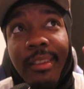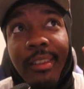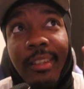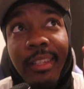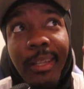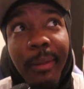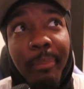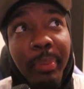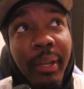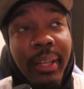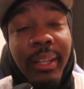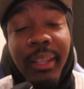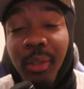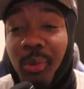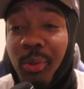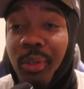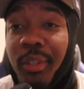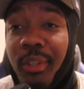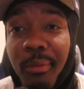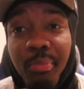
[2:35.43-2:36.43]
Pellet
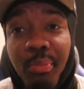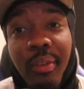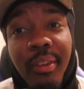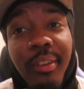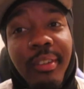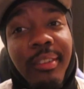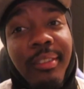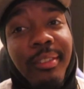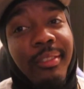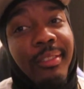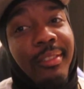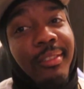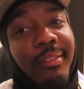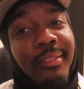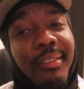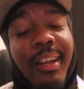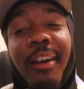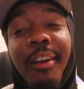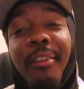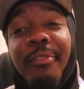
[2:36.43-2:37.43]
grill, bro.
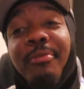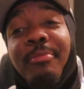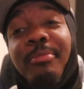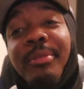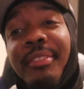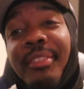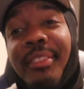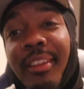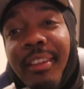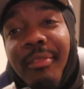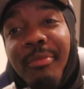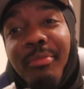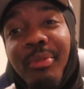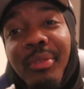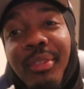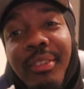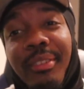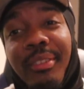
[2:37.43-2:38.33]
I'm from the South, bro.